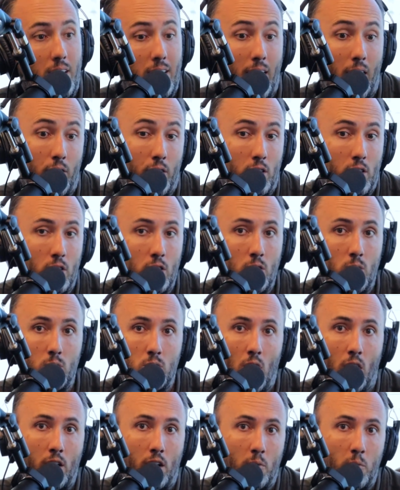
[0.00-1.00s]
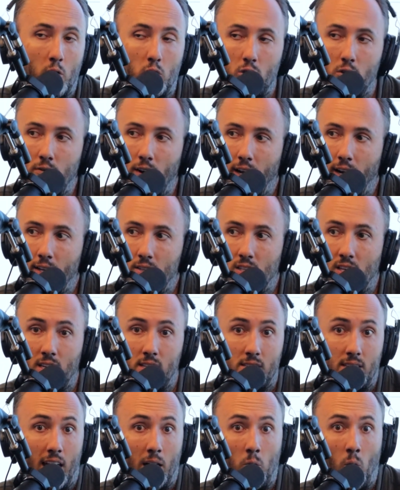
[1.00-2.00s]
Now, the good news on commercial financing
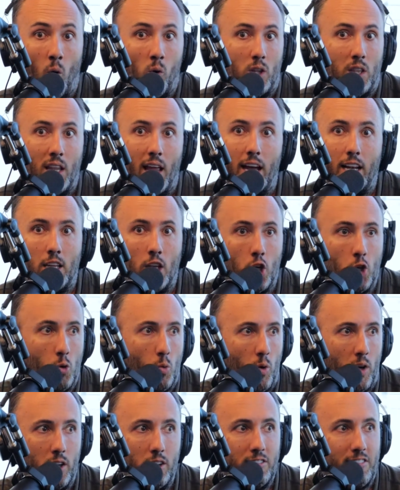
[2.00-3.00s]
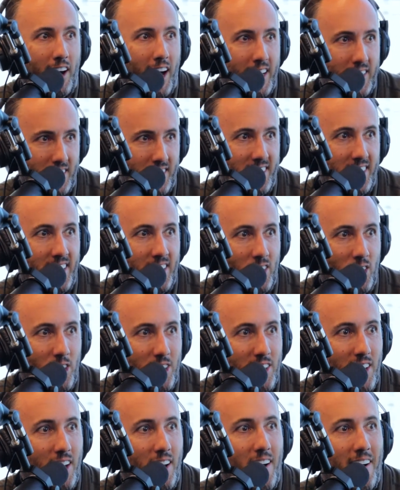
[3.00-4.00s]
is they won't let you refi to the
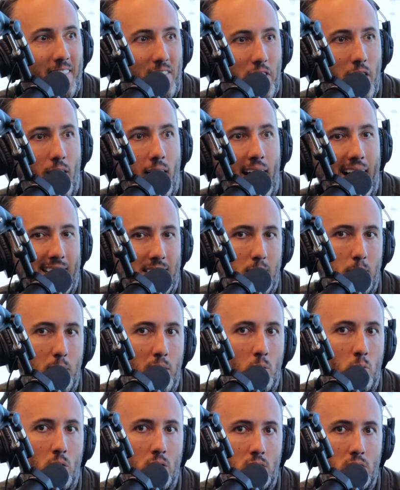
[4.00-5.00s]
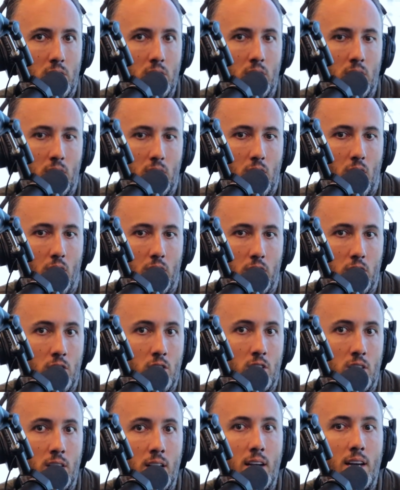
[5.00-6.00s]
hilt. There has to be what's called a
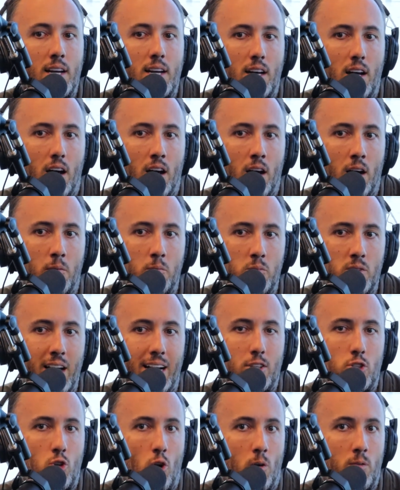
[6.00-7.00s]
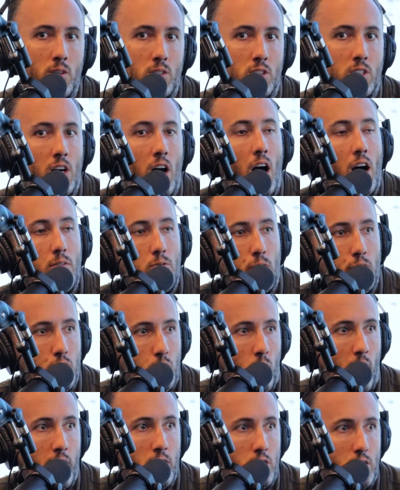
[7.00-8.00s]
good debt service
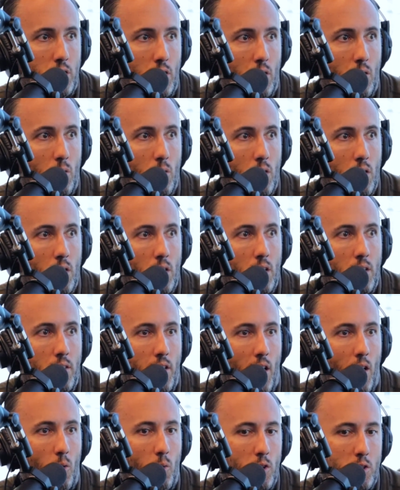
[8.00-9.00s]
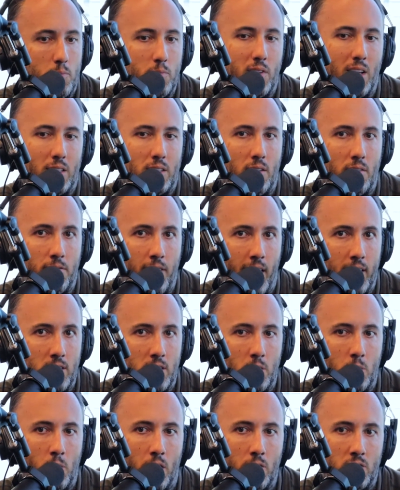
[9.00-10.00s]
coverage ratio there, which that's a
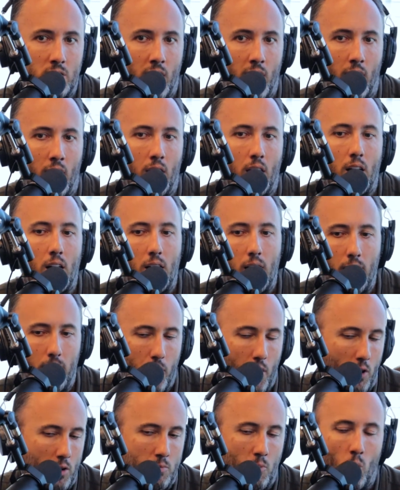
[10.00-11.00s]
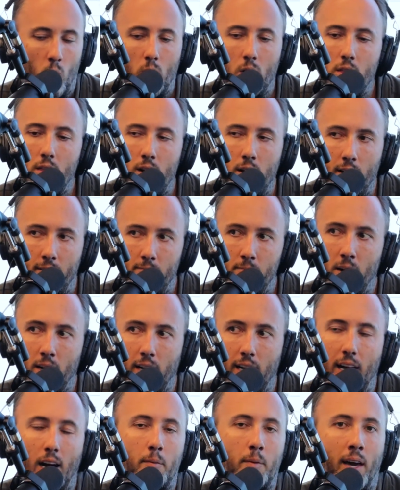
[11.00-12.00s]
fancy way of saying there's more than enough
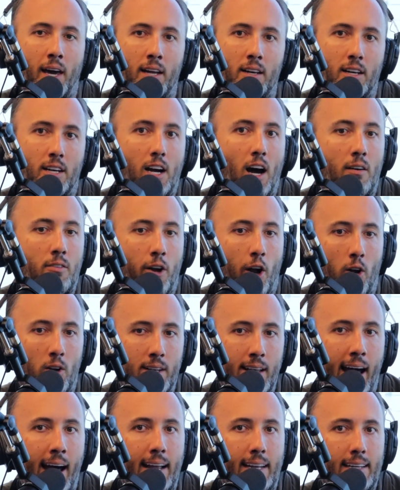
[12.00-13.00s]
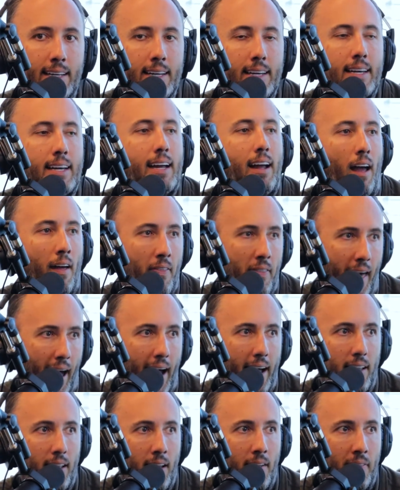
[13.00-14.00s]
money coming in to cover your debt and
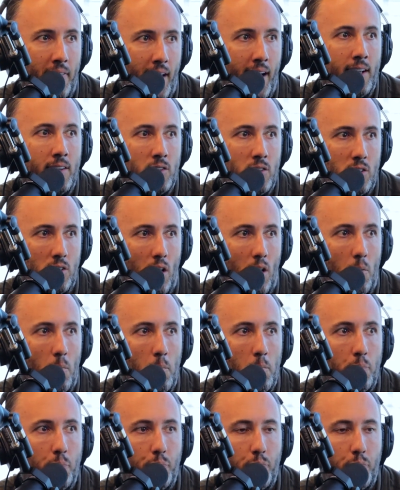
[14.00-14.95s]
then some.